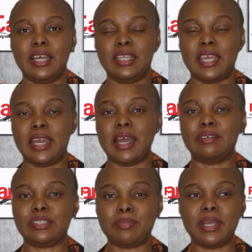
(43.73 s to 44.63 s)
the
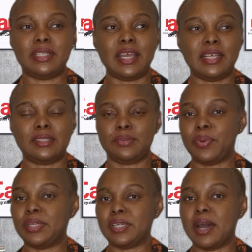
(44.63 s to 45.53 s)
announcement that
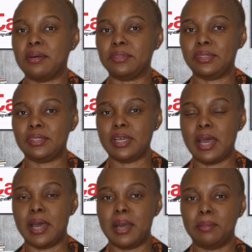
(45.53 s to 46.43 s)
went out
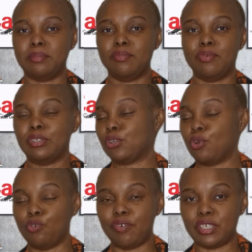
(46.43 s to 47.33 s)
um, was
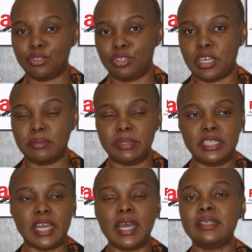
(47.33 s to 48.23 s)
all over social
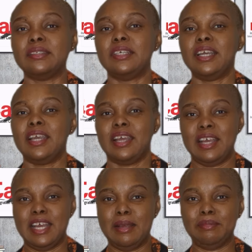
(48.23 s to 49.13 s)
media.
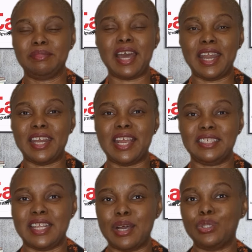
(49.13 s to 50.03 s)
Um, Canada
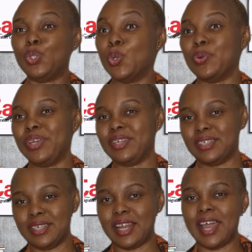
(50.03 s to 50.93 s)
is now toeing
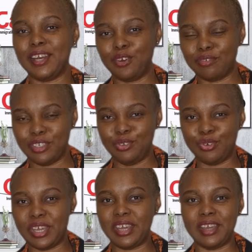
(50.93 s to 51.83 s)
the line of the
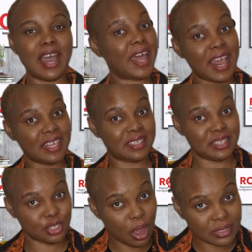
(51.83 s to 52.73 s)
UK, and I
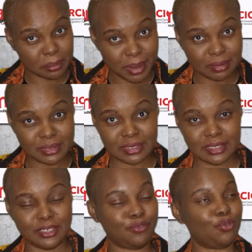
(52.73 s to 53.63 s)
talked about
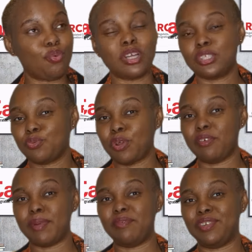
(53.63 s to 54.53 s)
it. If you watch one
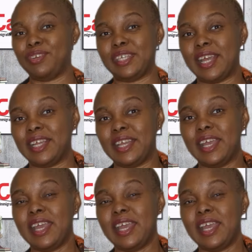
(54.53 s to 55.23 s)
of my videos that I